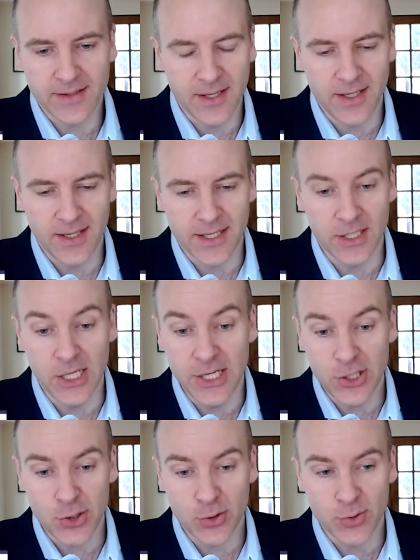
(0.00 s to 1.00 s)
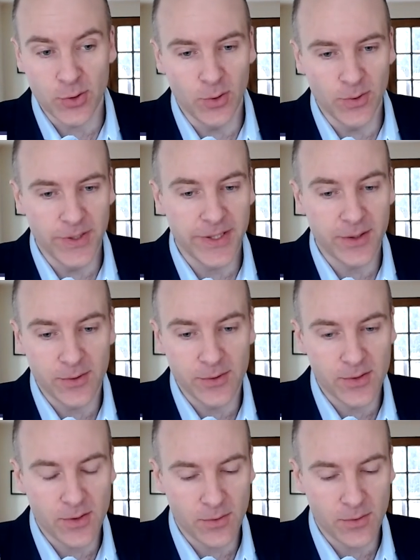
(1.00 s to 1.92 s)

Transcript: they had an initial goal that those